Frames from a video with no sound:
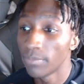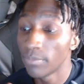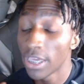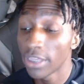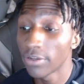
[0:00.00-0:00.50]

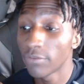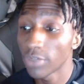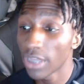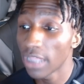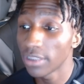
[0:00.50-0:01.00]
And in
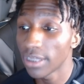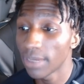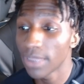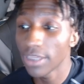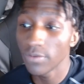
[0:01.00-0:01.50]
reality, I'm
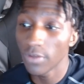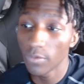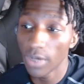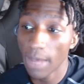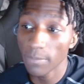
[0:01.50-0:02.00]
like, you know
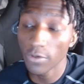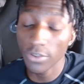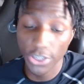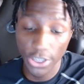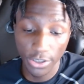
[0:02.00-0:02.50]
what? I'm going
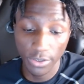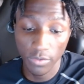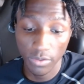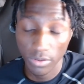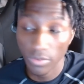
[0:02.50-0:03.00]
chill,
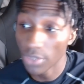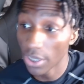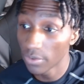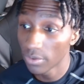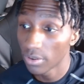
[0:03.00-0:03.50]
you
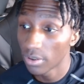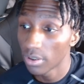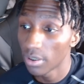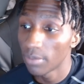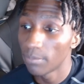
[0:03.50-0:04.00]
know?
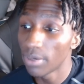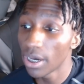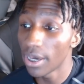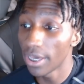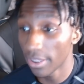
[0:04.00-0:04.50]

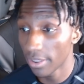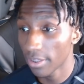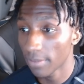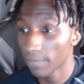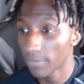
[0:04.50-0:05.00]
But
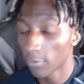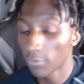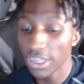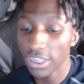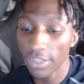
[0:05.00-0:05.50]

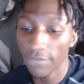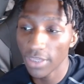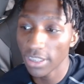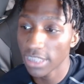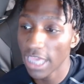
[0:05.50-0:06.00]
recent
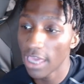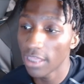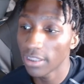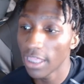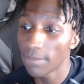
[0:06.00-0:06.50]
events had
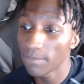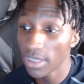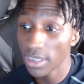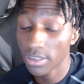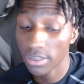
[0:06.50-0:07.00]
led
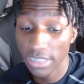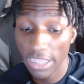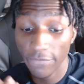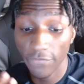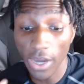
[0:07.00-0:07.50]
me to say,
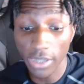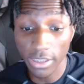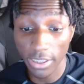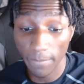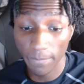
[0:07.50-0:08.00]
fuck them.